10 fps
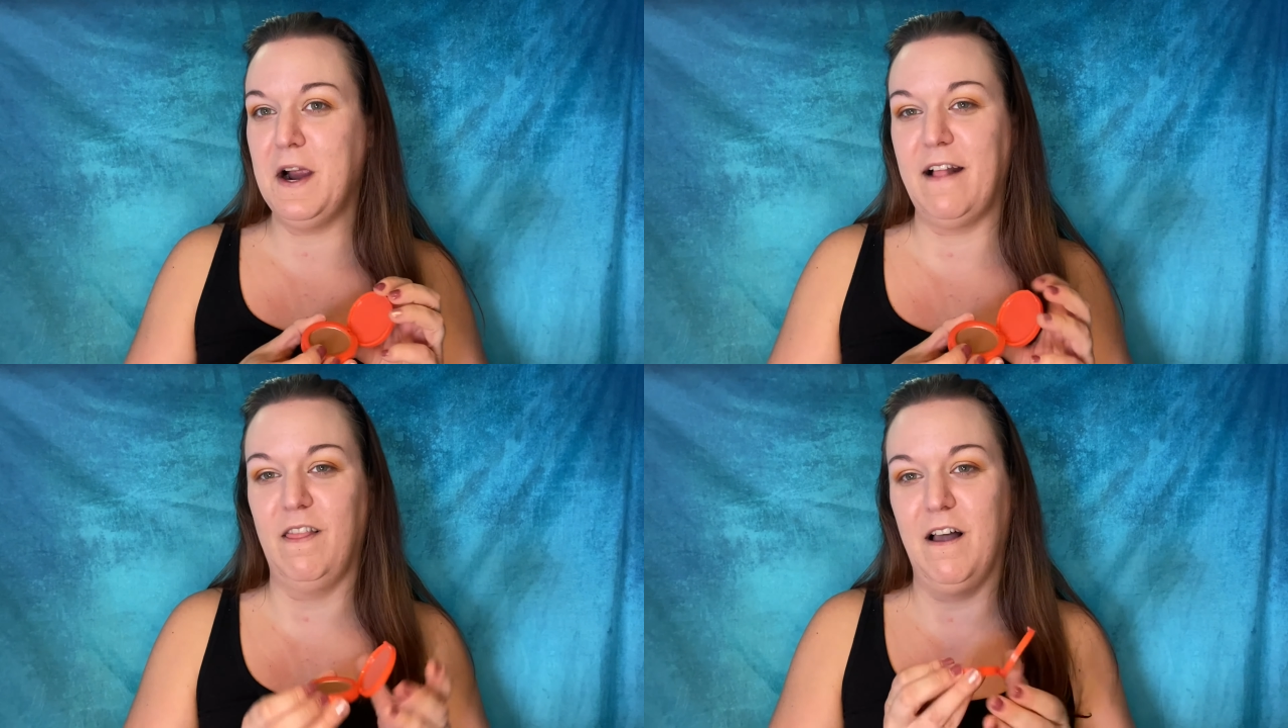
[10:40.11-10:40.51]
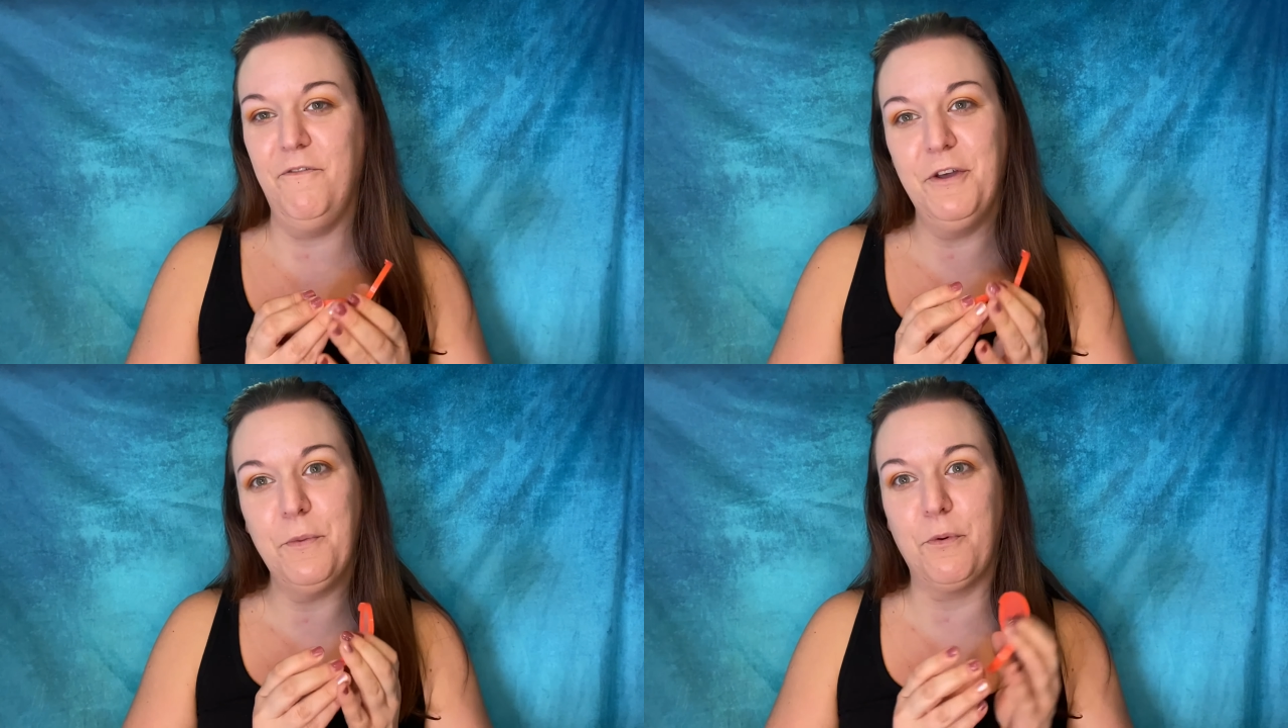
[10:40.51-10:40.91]
I love
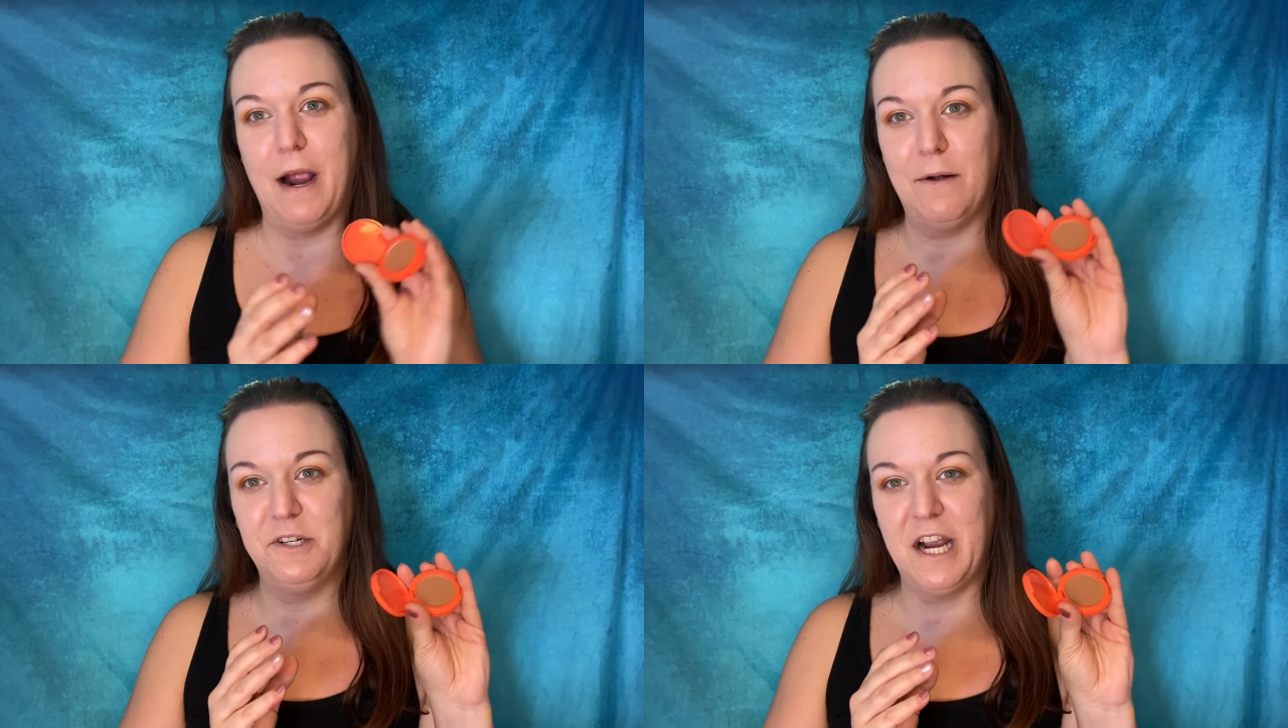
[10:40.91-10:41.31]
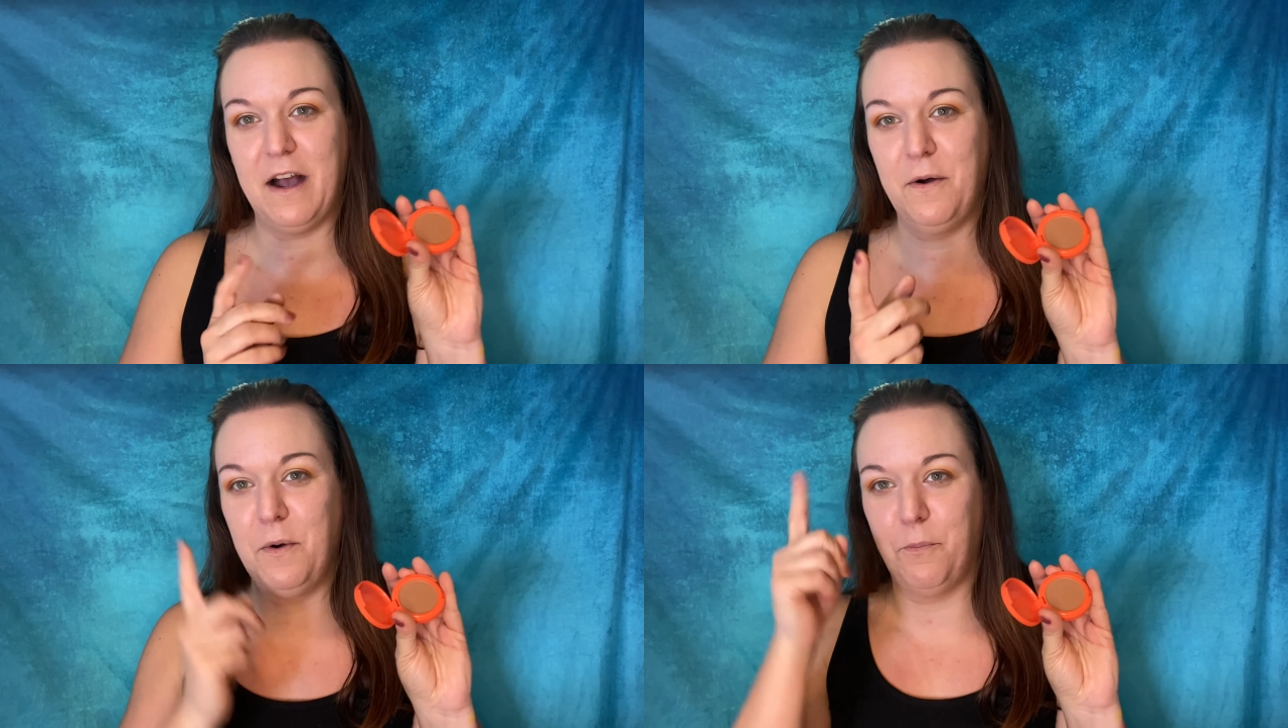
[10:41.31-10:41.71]
their Brow
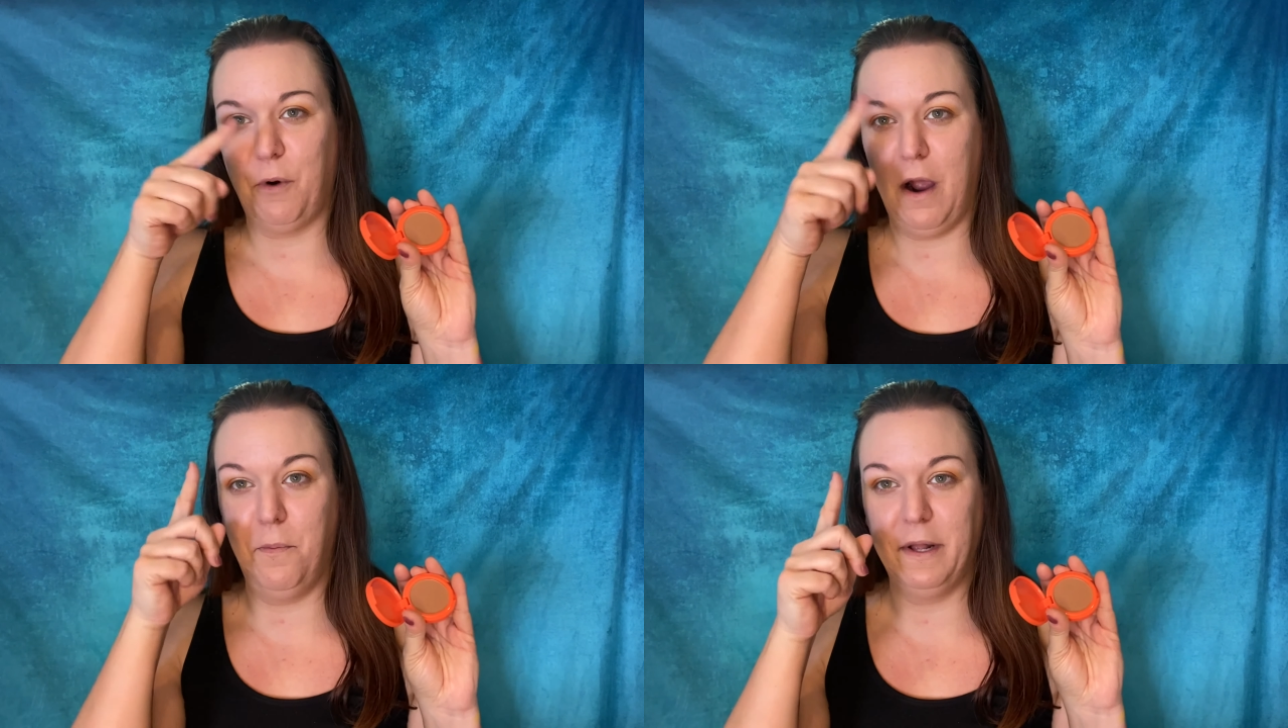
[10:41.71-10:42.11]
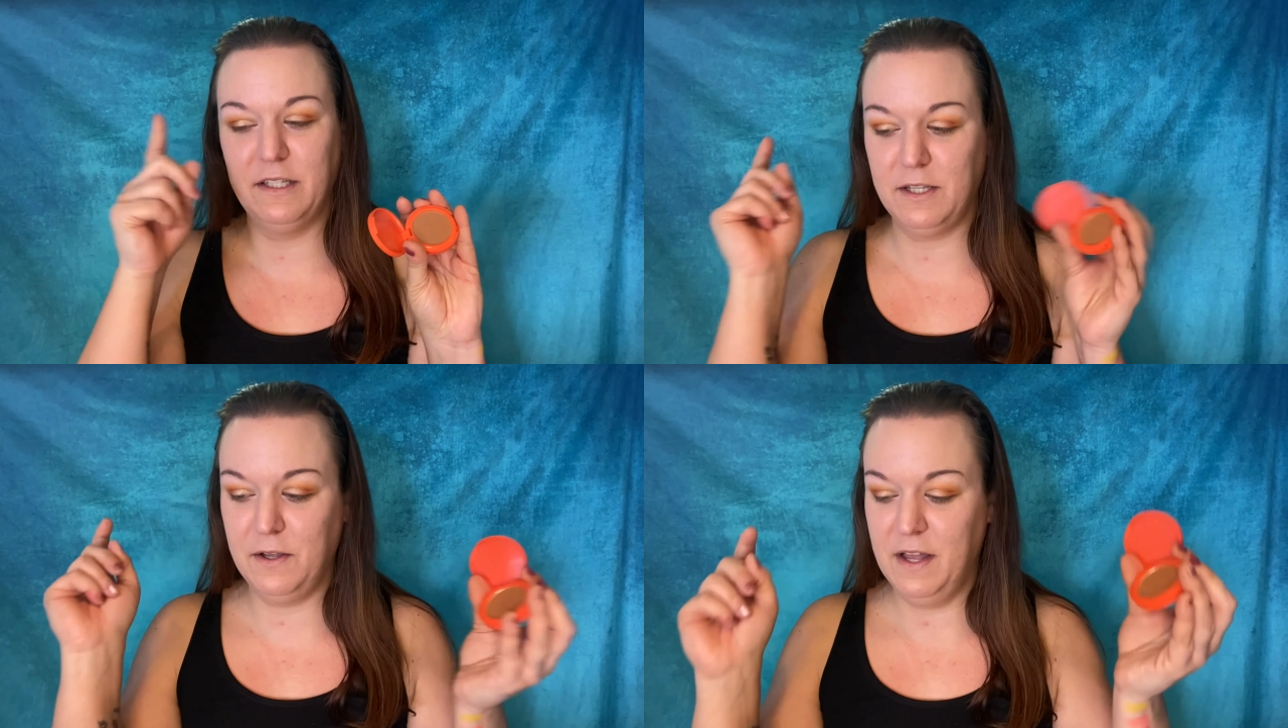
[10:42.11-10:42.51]
Chow brow
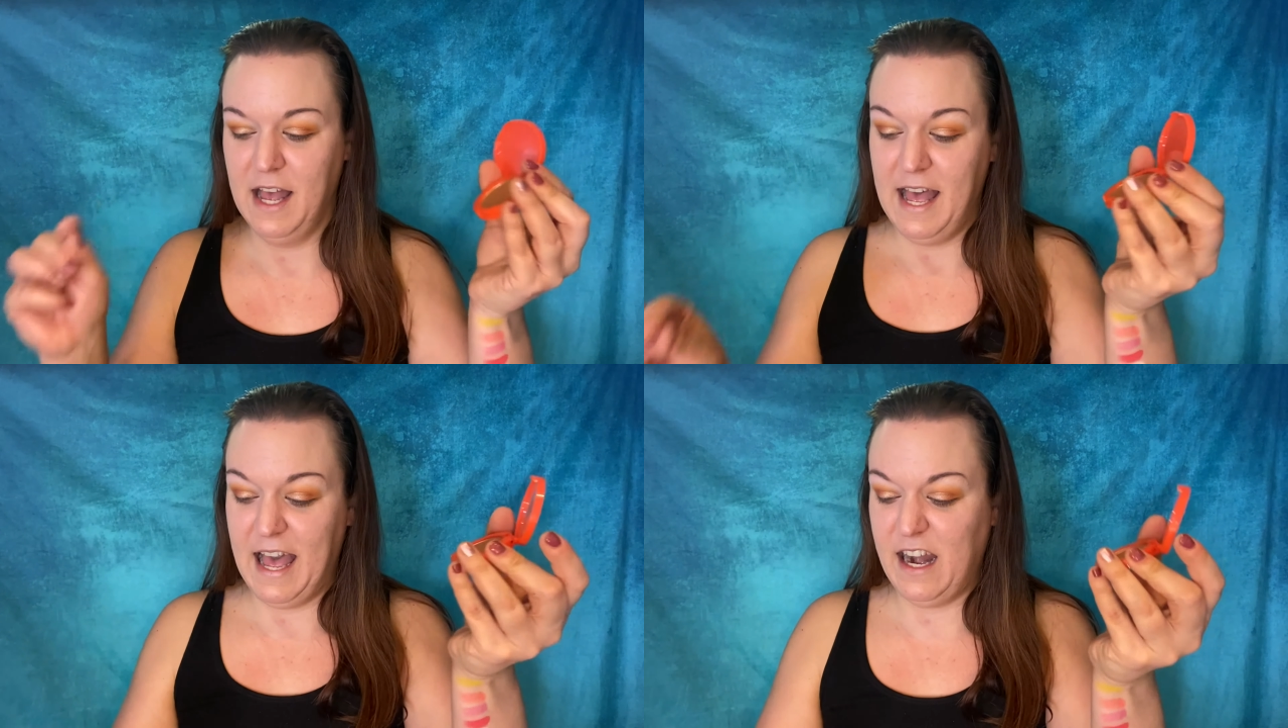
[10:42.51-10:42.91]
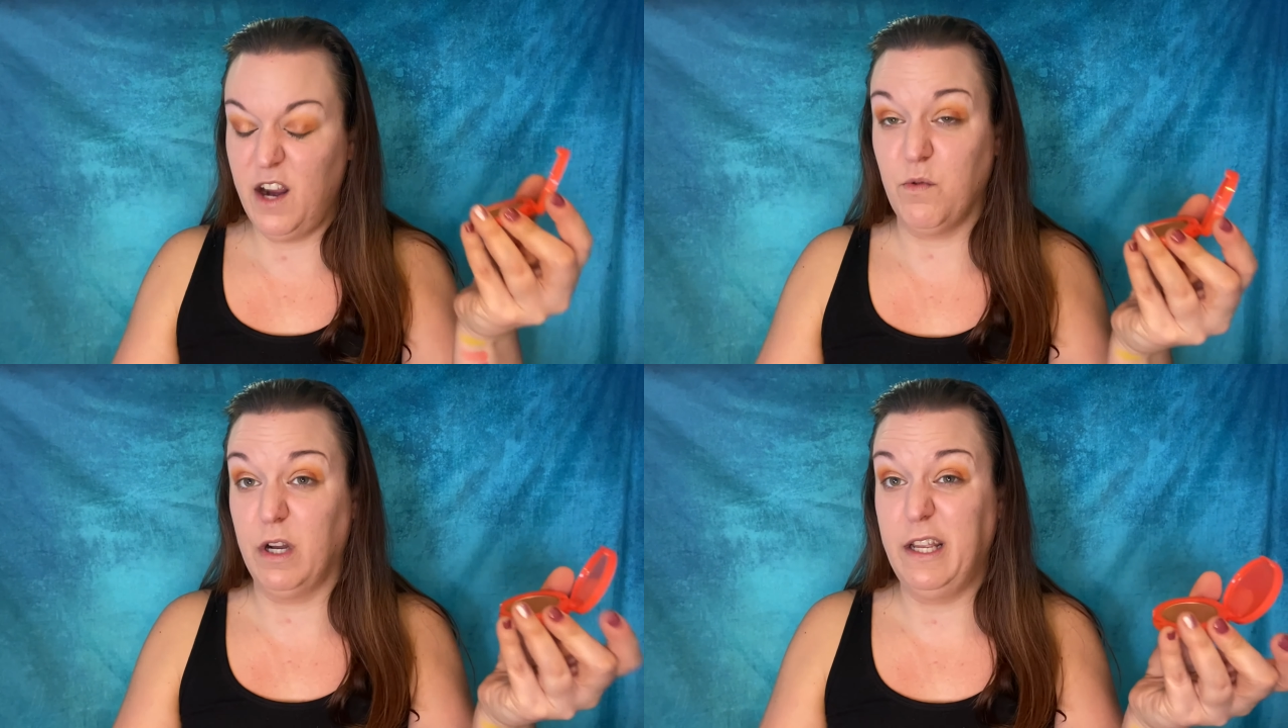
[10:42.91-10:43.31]
pencil and I
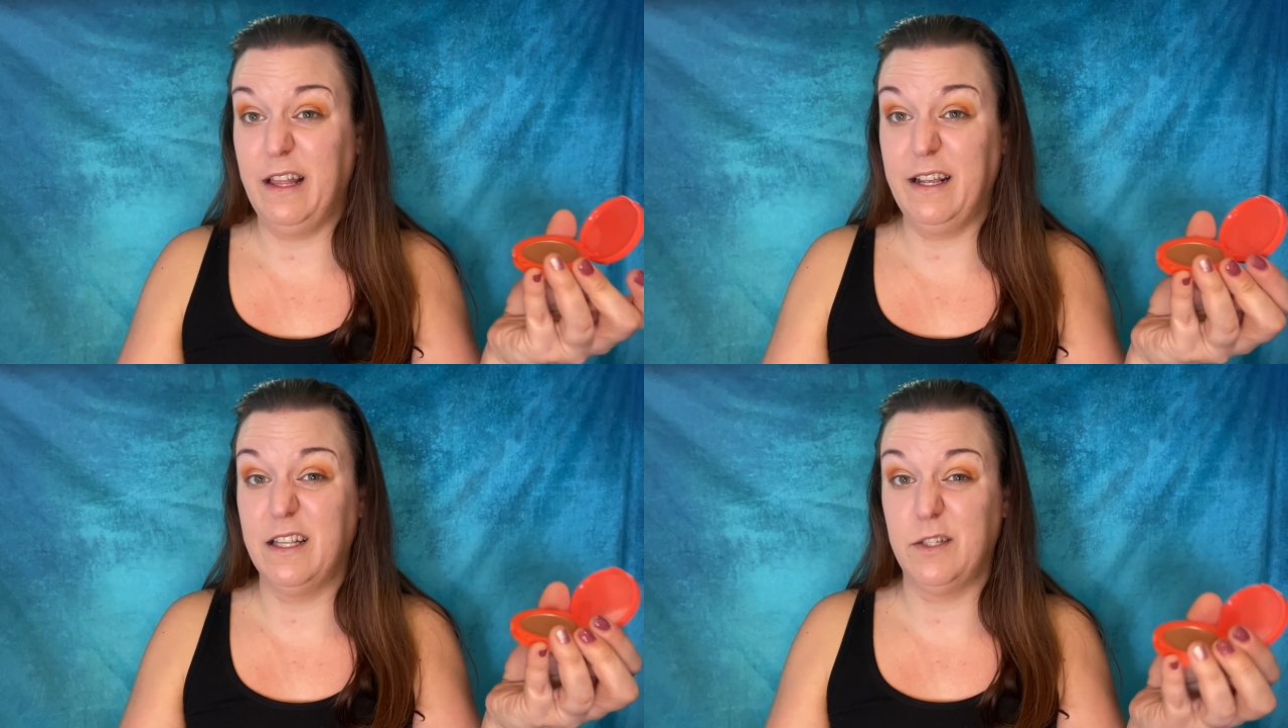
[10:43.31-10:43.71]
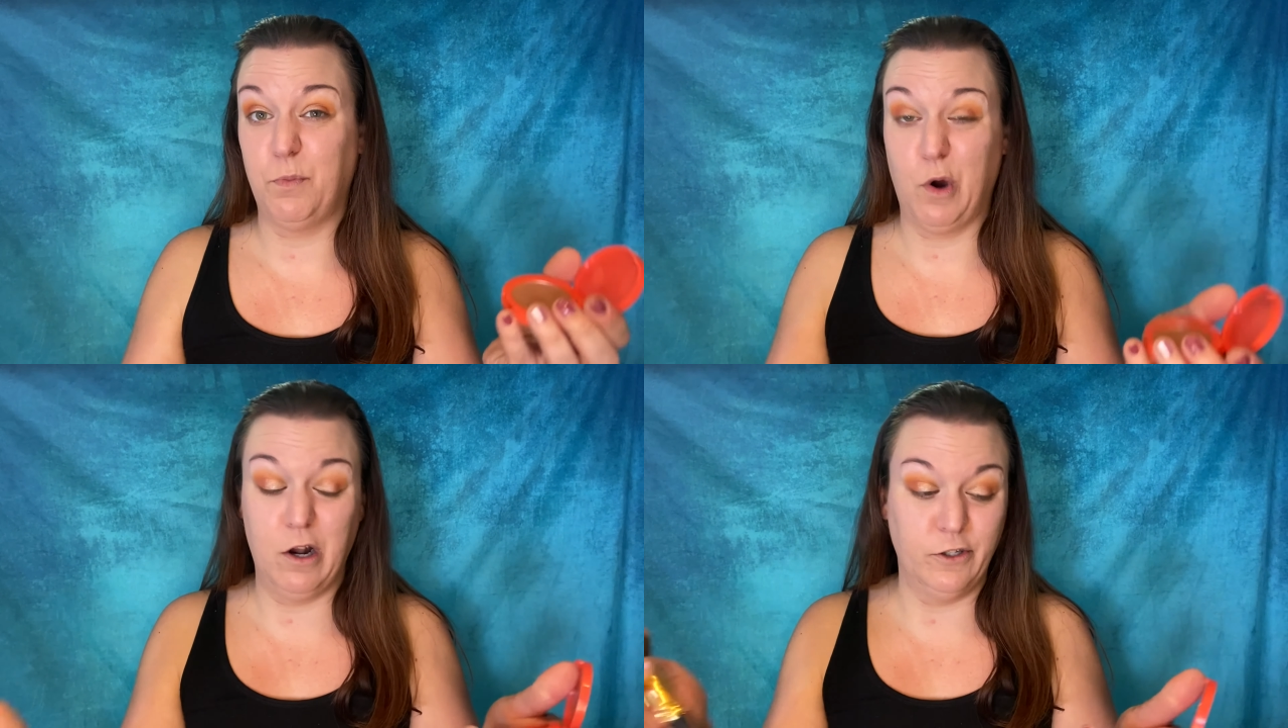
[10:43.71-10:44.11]
really like this
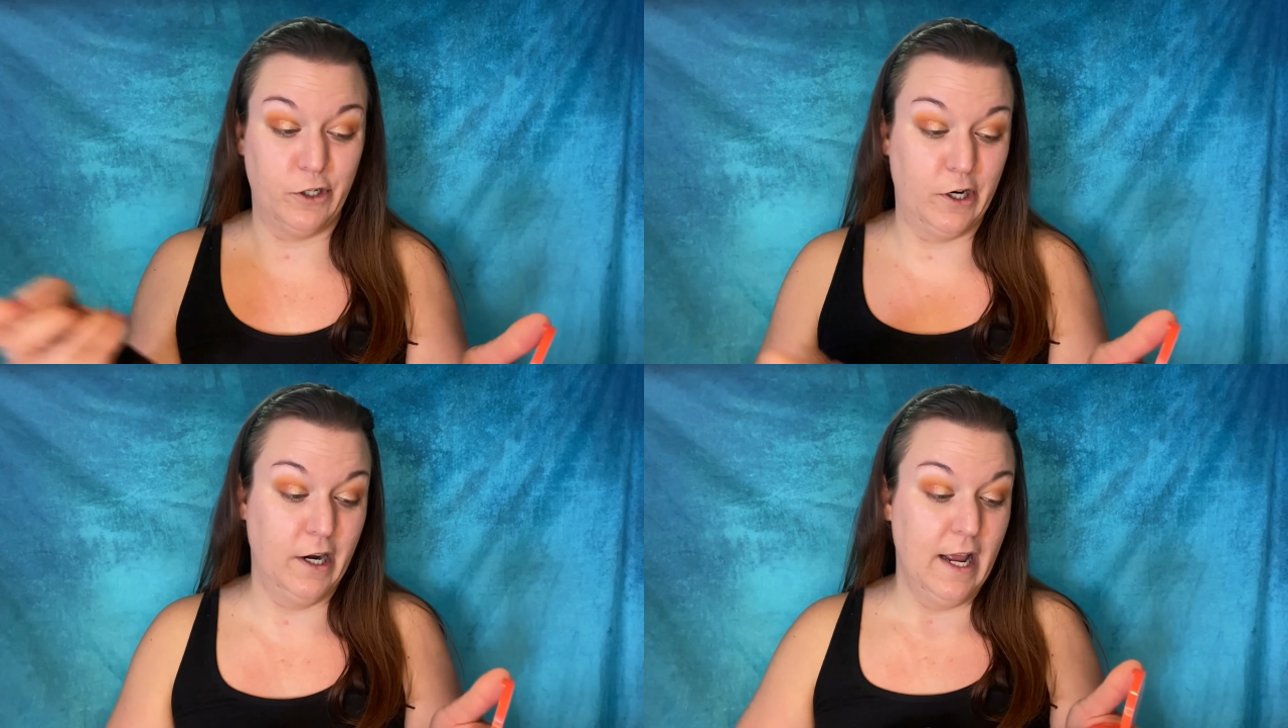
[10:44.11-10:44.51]
bronzer.